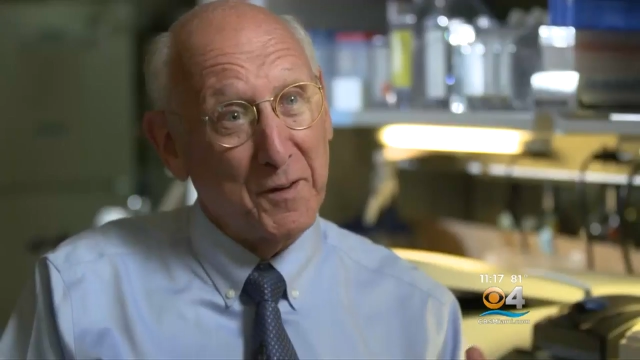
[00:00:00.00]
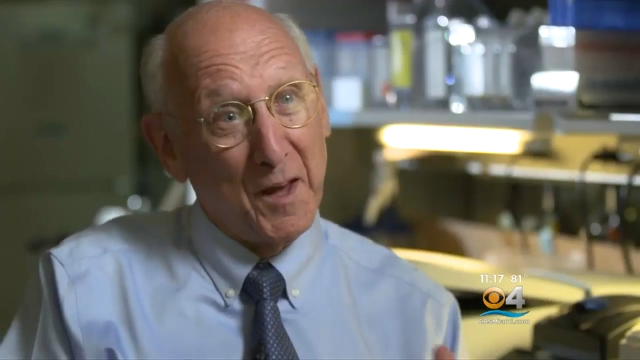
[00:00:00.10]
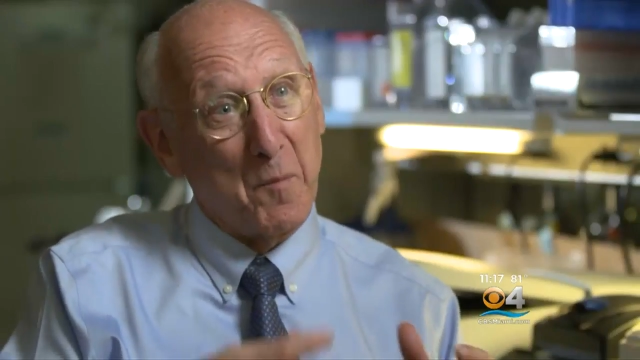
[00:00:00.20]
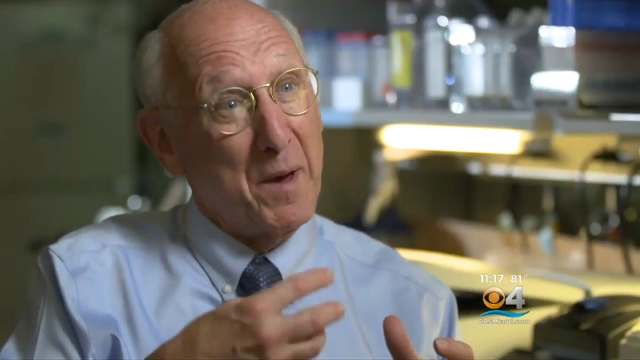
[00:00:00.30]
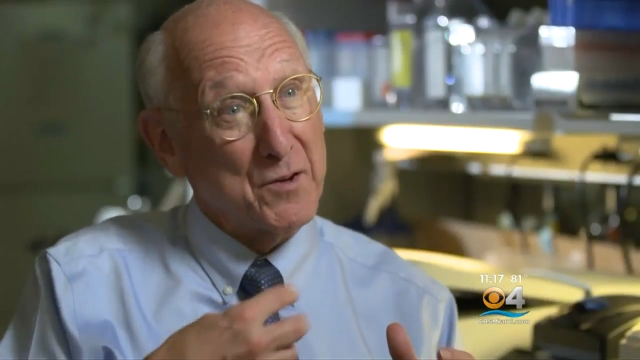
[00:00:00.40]
You
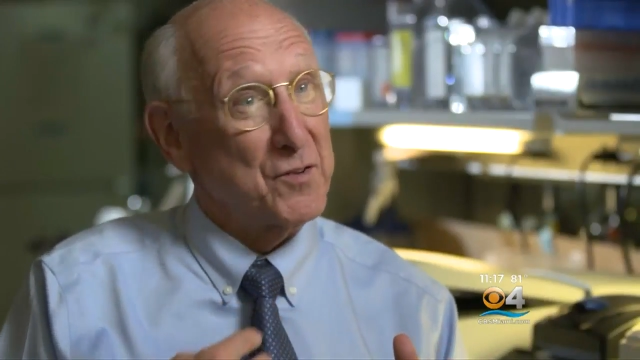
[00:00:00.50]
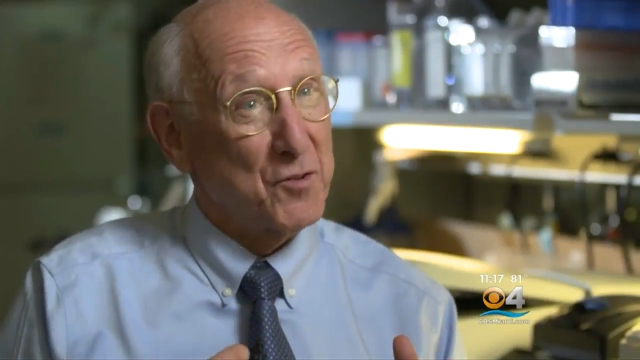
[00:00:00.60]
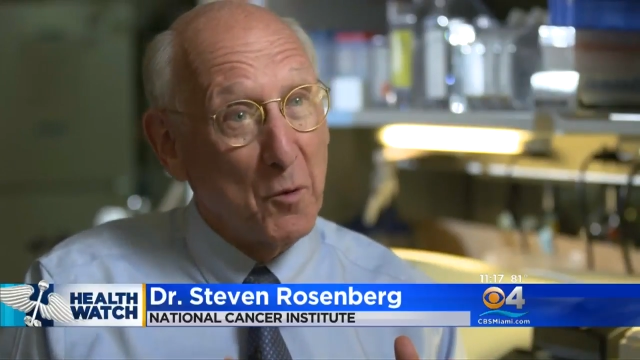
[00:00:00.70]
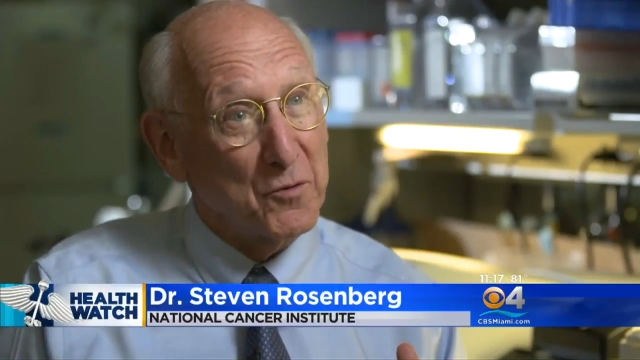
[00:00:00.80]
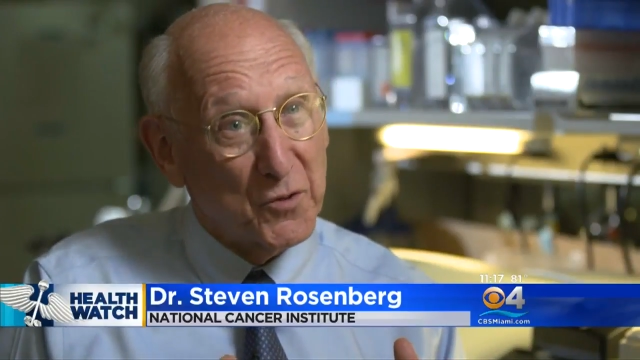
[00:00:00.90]
take a
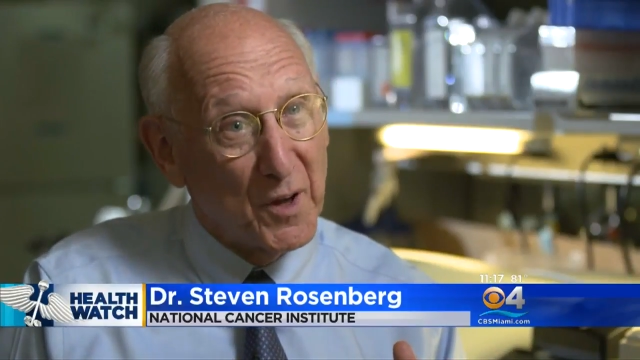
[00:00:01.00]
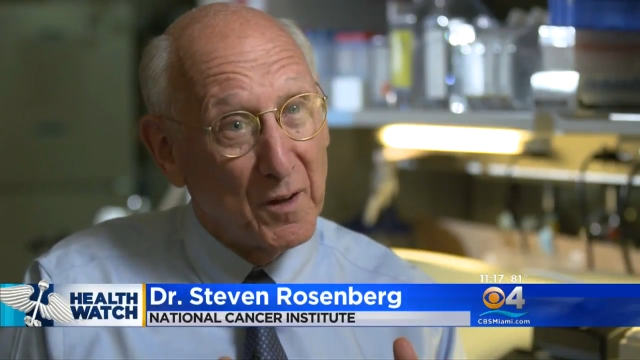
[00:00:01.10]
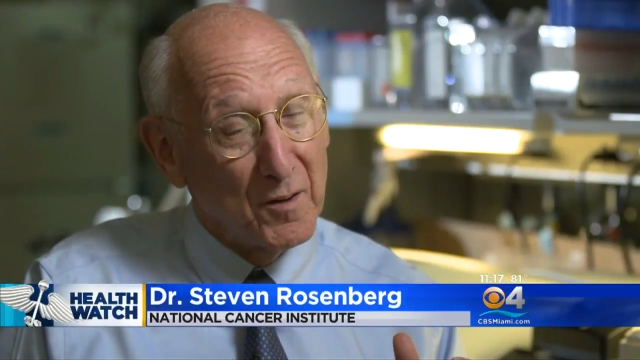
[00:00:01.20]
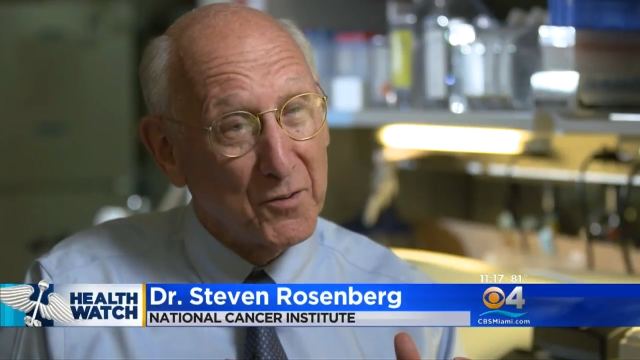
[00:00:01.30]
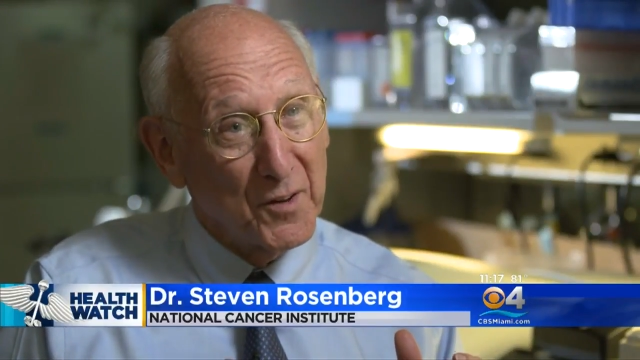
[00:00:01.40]
patient's own
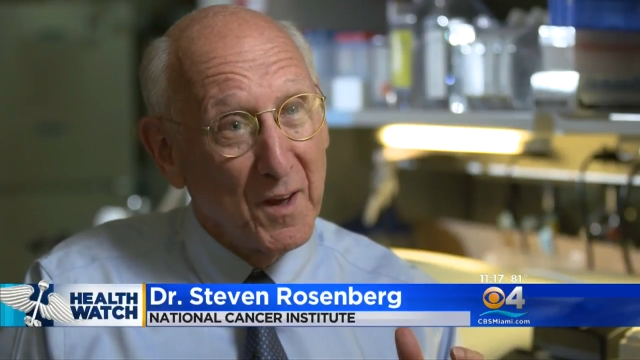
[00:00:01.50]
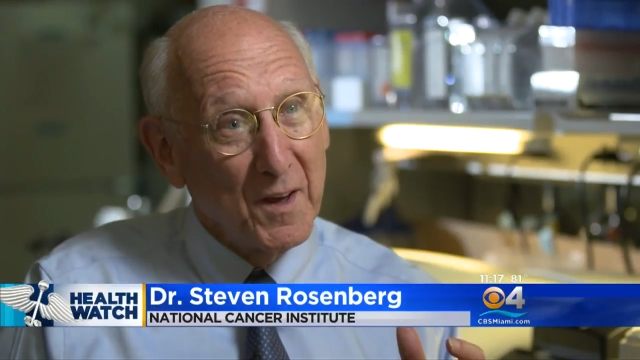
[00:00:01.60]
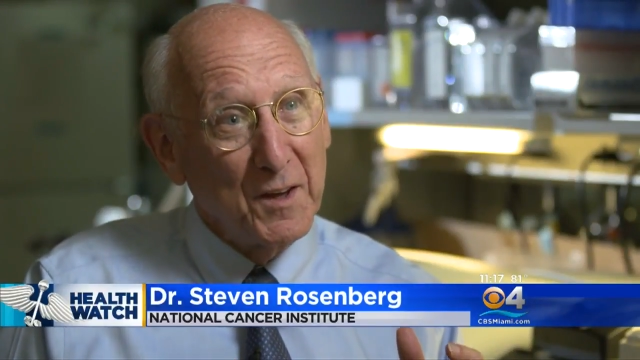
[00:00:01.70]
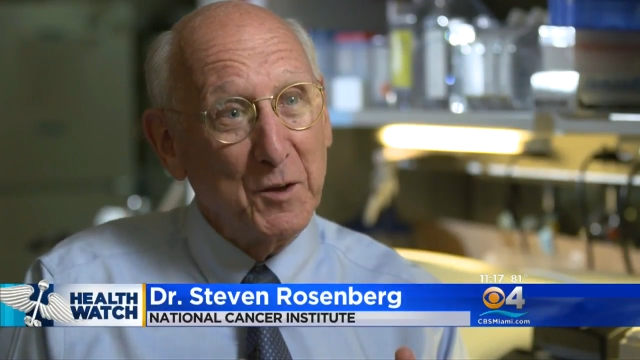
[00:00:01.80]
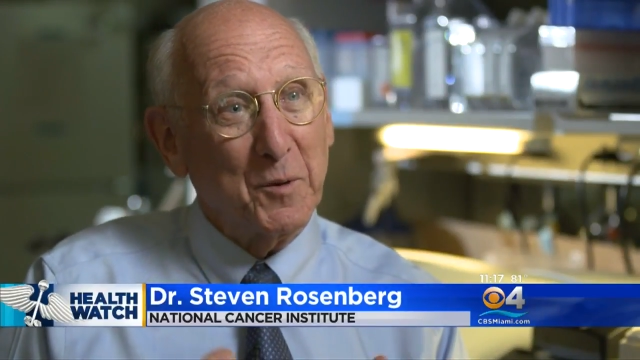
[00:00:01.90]
cells,
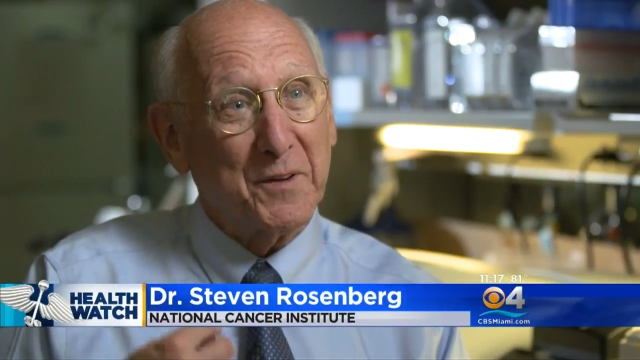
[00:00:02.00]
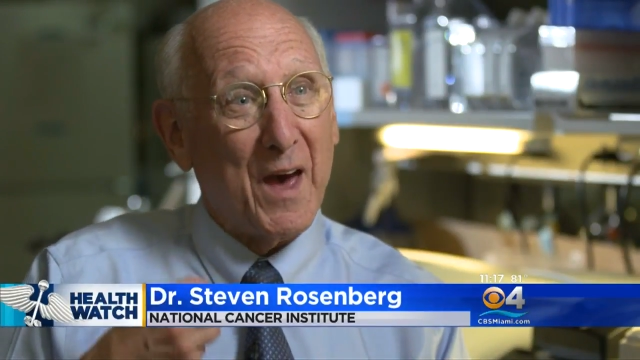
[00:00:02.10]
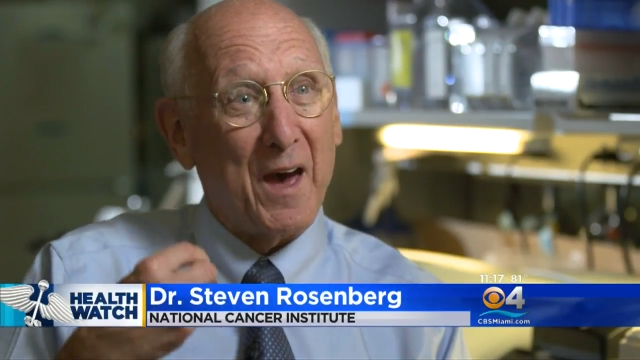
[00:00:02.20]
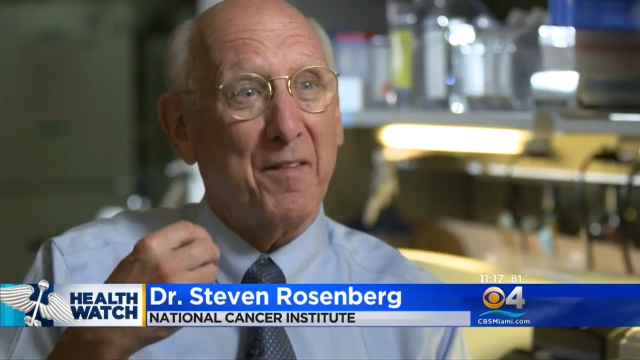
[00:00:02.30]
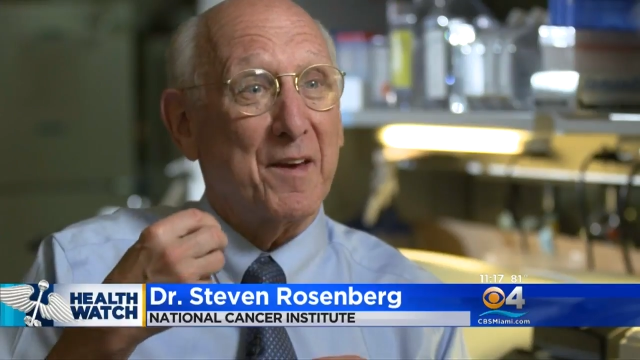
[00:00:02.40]
you
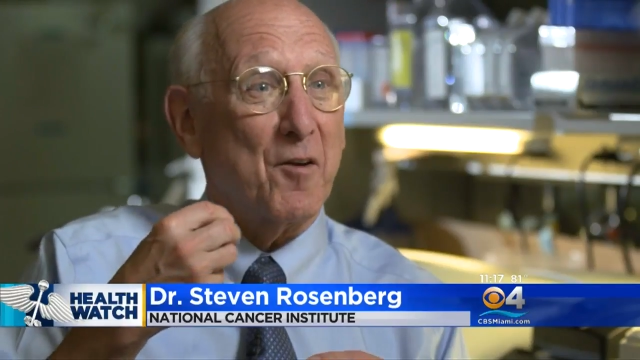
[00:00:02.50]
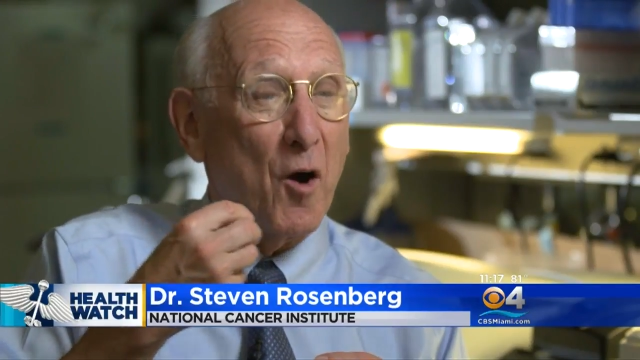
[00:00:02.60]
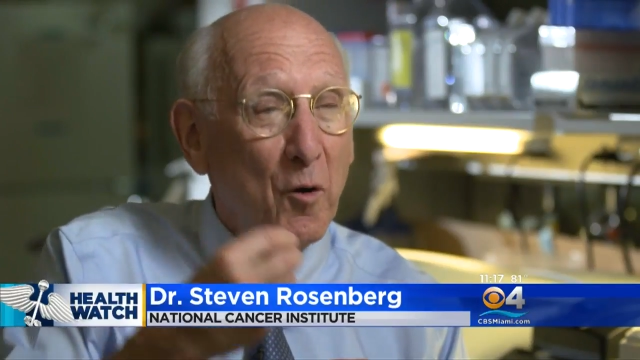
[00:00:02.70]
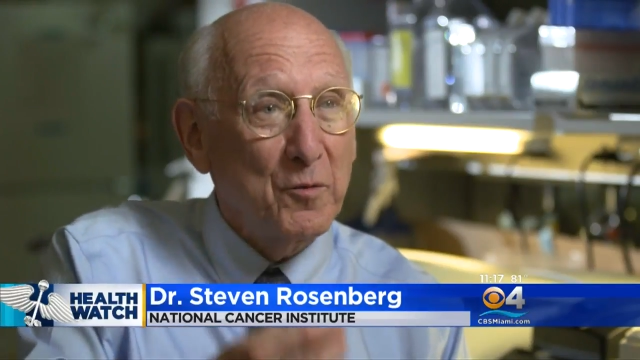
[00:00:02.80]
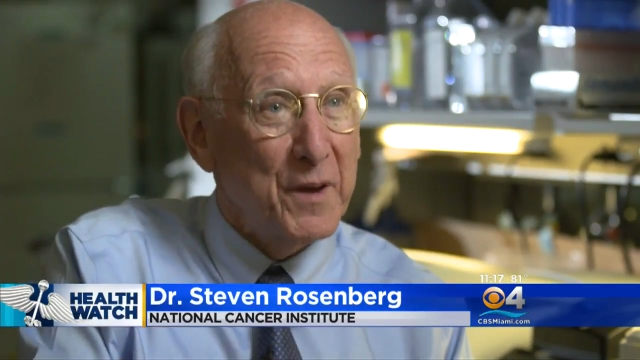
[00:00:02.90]
attack their
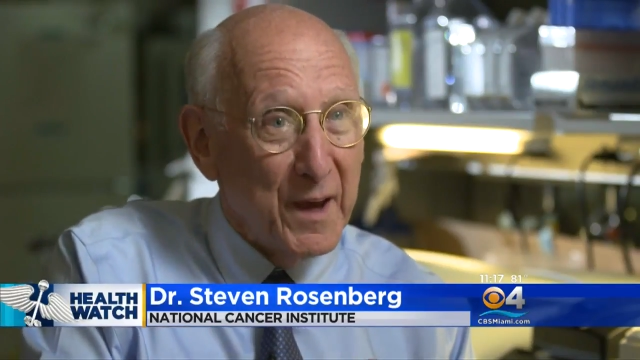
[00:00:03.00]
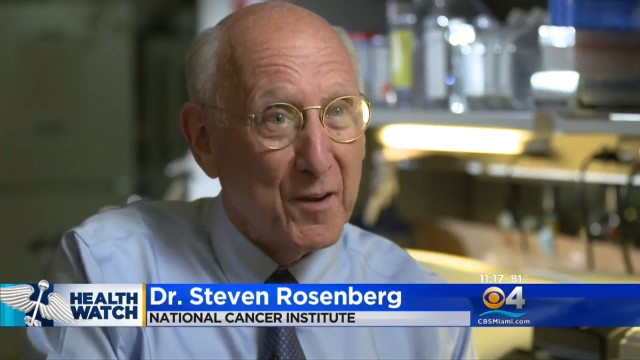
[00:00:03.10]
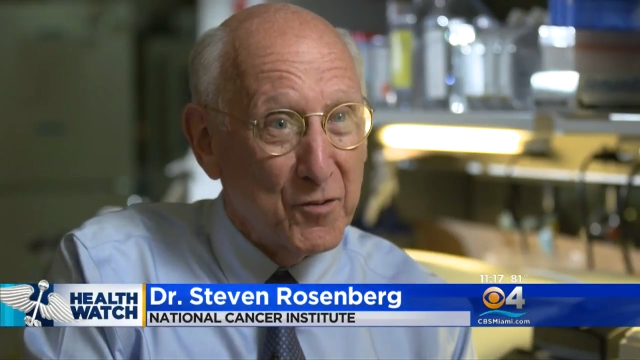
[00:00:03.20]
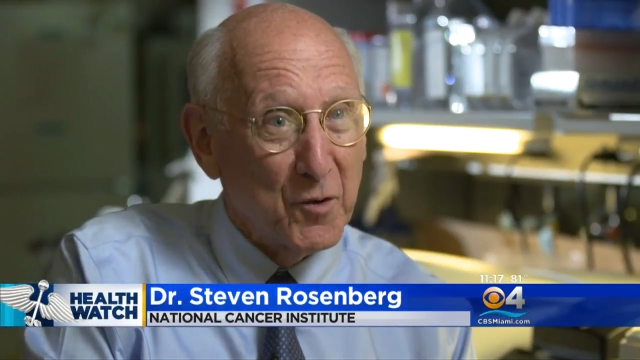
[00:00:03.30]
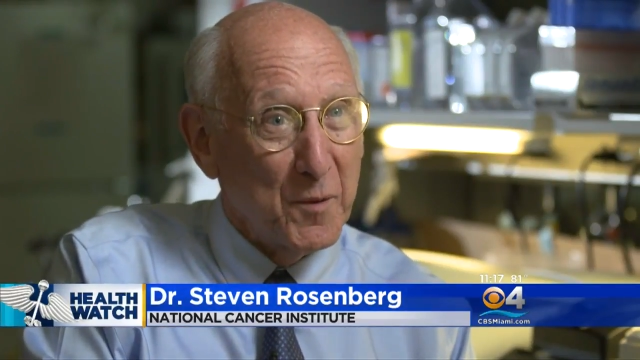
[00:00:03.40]
own
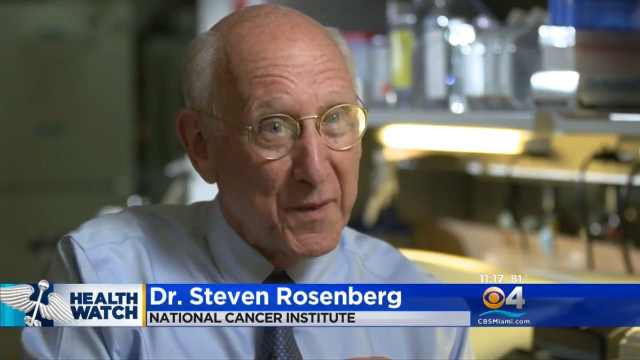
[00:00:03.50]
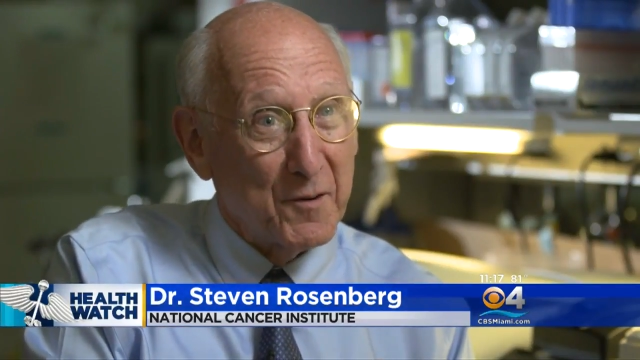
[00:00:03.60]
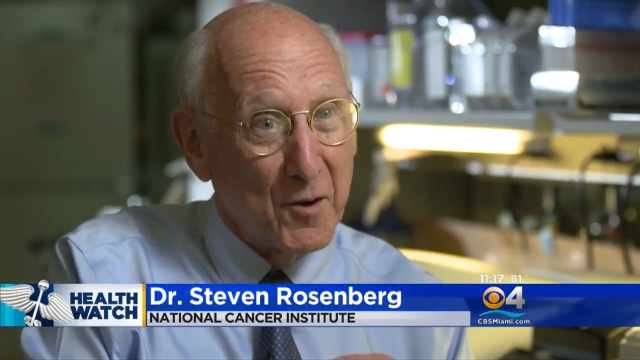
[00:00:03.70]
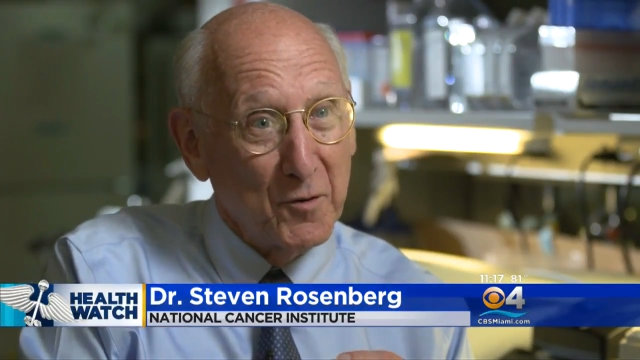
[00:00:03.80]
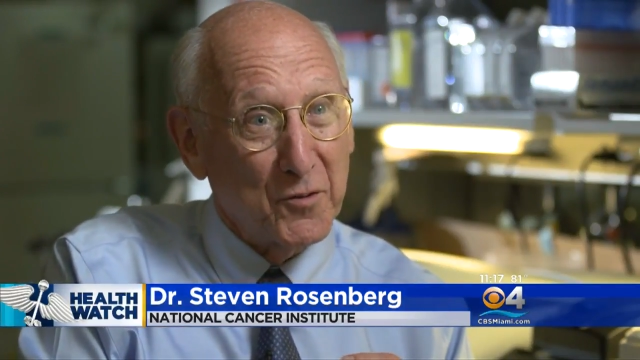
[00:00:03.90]
cancer with
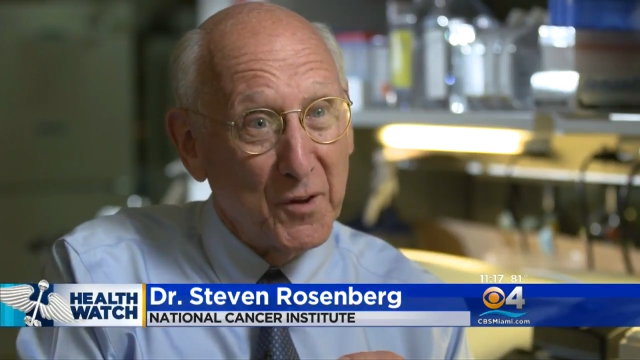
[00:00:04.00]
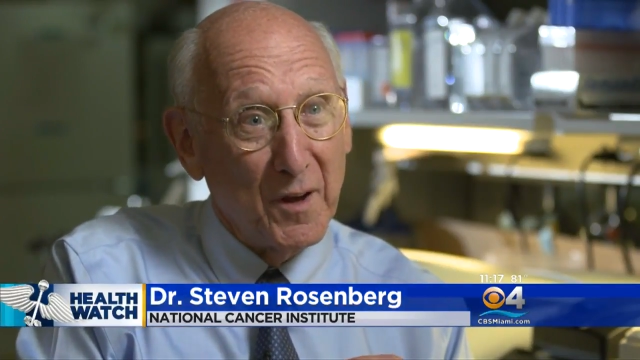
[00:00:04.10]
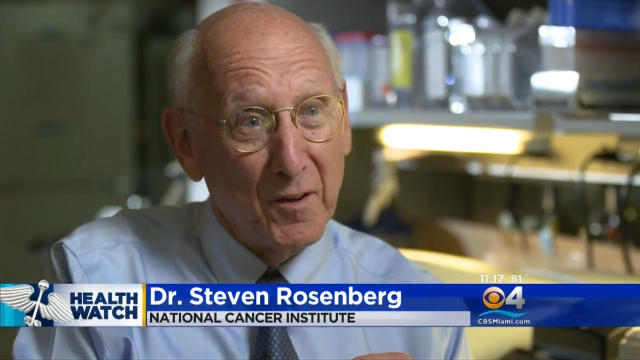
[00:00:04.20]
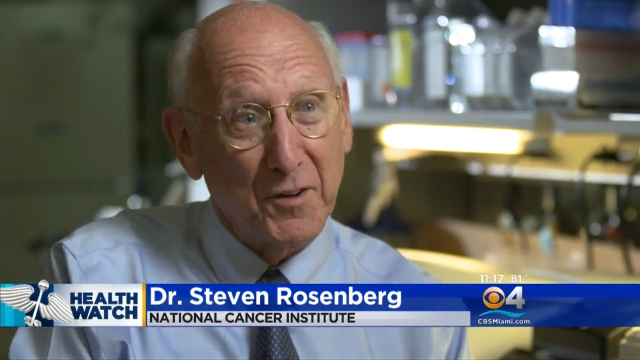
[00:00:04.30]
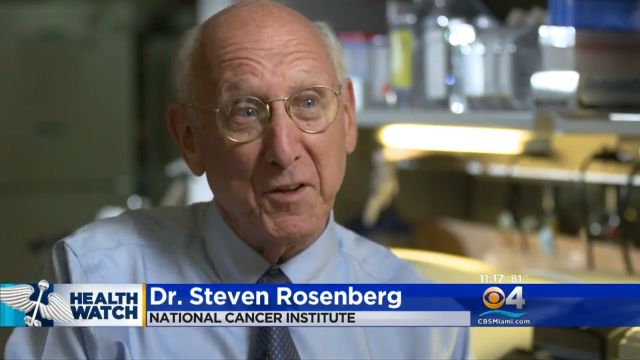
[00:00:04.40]
their own cells,